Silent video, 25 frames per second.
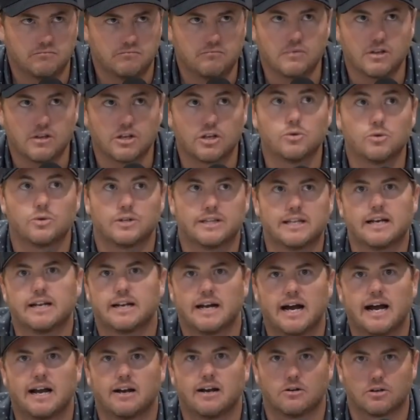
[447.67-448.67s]
you would then
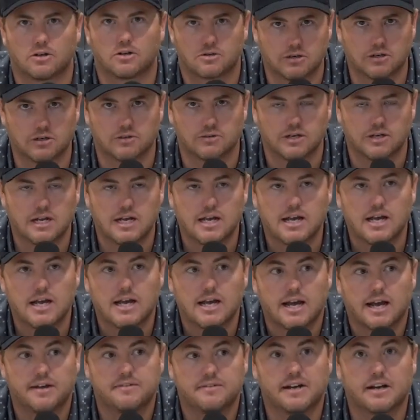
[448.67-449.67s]
hire a crew.
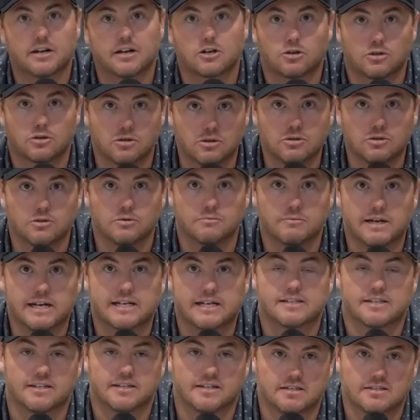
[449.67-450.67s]
And that crew makes
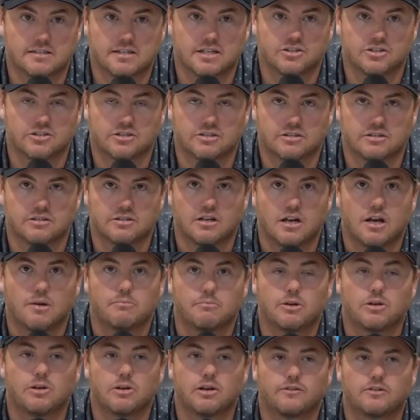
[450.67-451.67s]
the decisions,
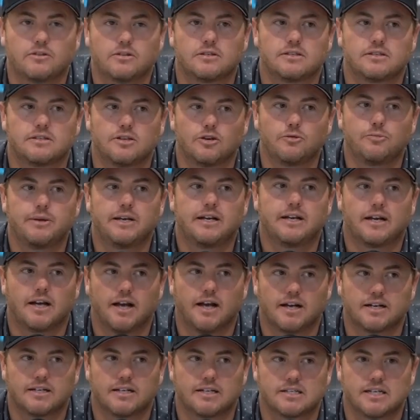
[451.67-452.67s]
but you have to still be
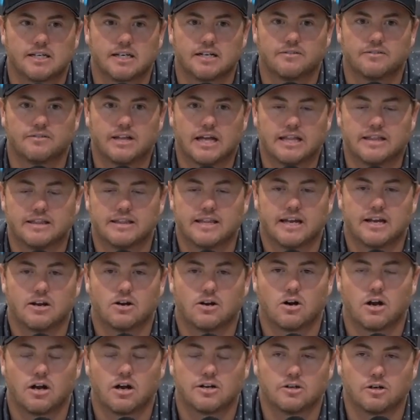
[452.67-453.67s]
cognizant of that they are
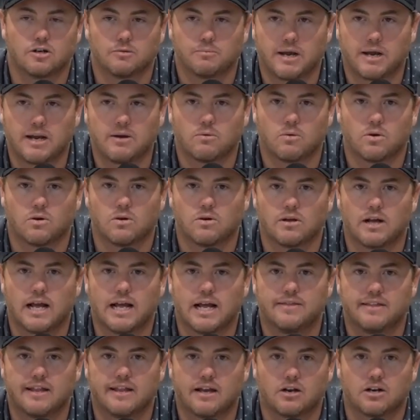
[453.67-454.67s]
on your payroll
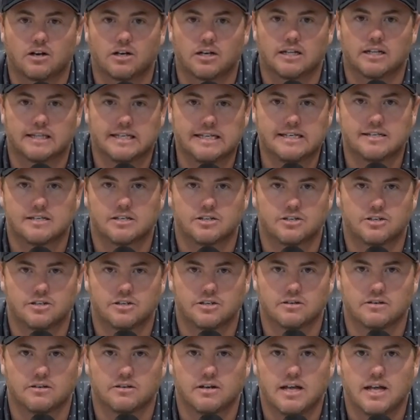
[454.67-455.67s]
and they are going to listen to
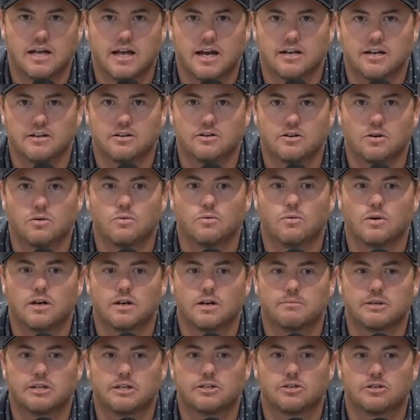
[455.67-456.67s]
you. And you don't want to
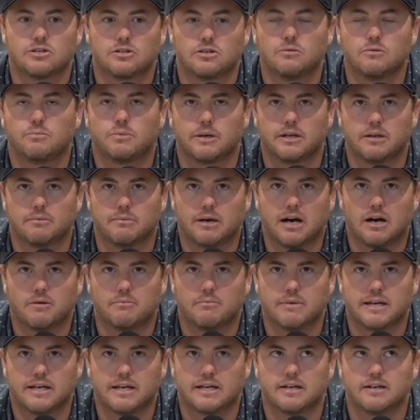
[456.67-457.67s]
be stupid about
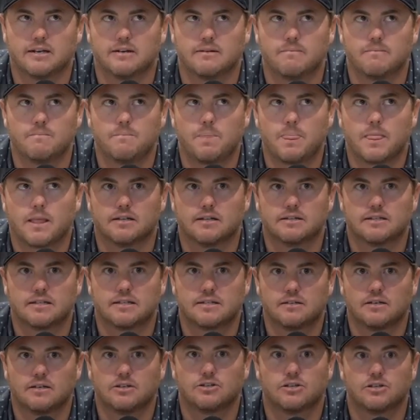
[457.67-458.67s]
making
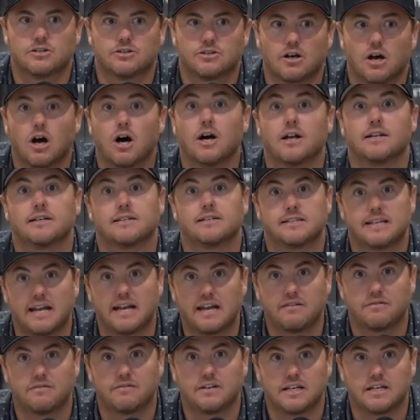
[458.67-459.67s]
decisions on
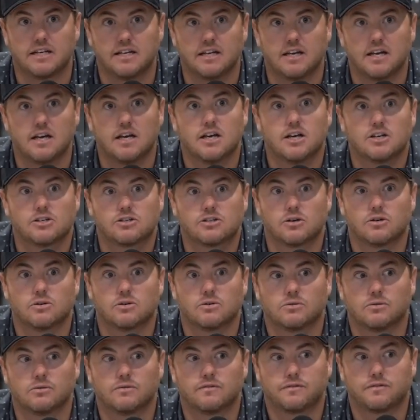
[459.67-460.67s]
safety.
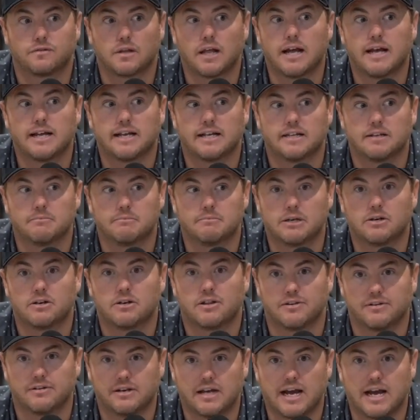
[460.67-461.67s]
So flying in the middle of the
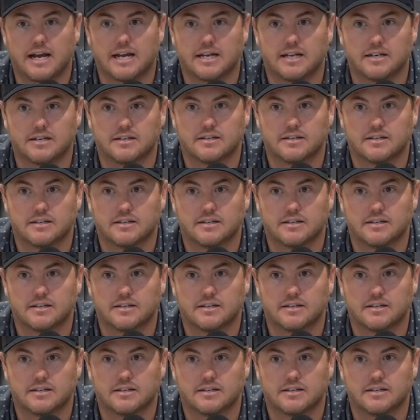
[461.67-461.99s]
night,